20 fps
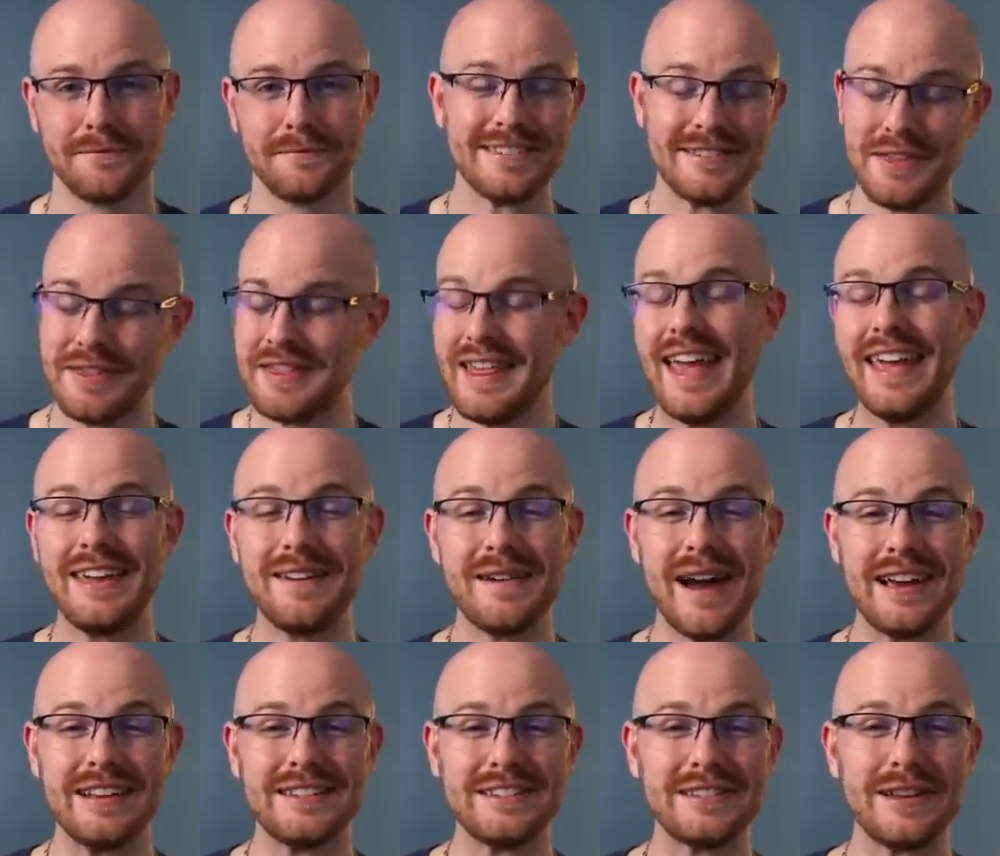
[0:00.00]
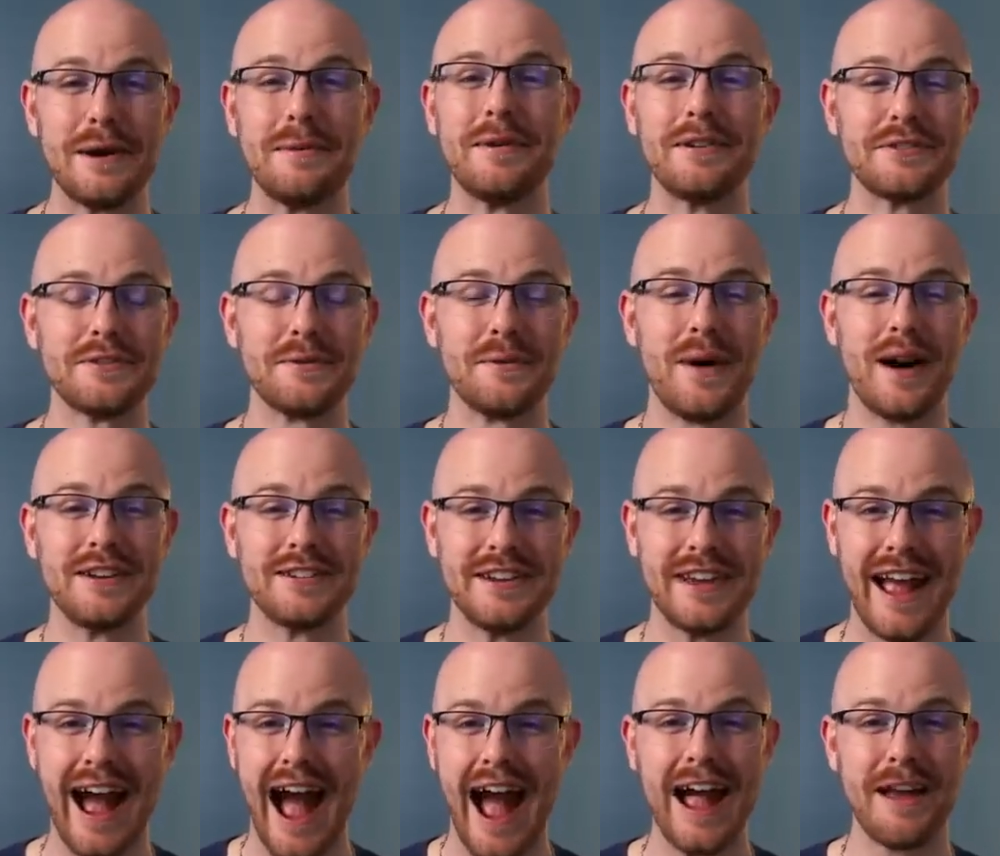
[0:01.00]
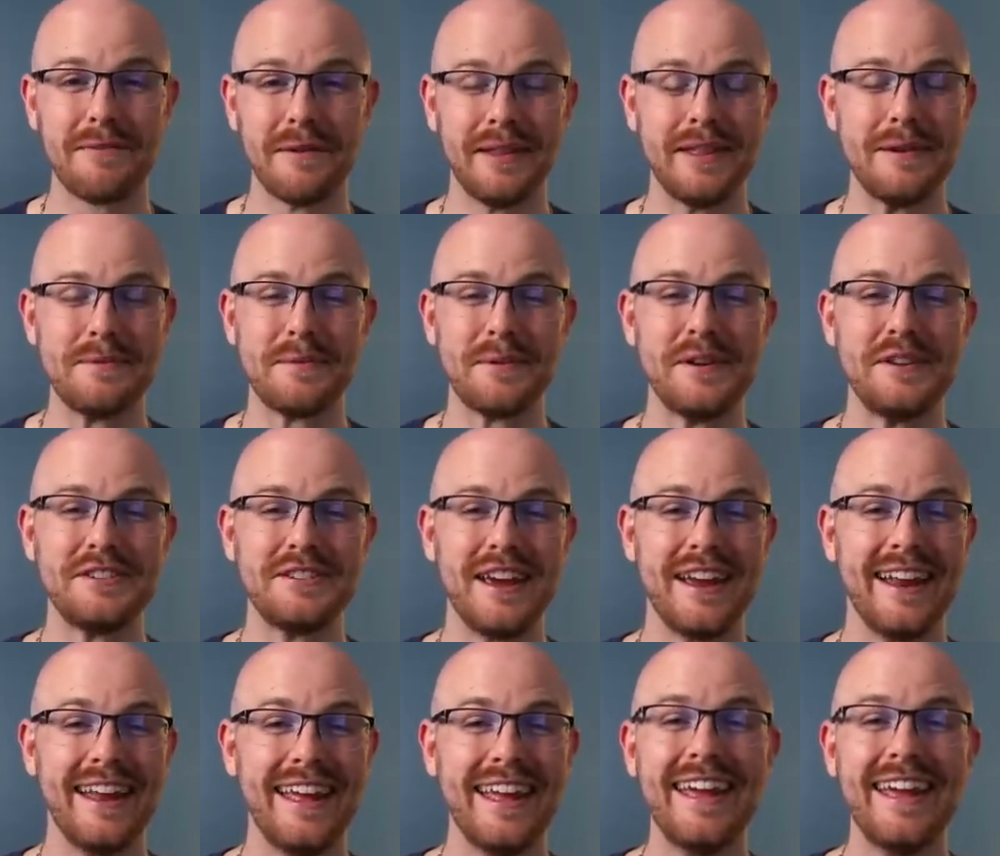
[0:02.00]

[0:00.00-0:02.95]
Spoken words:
So thank you guys so much for watching. I really appreciate it.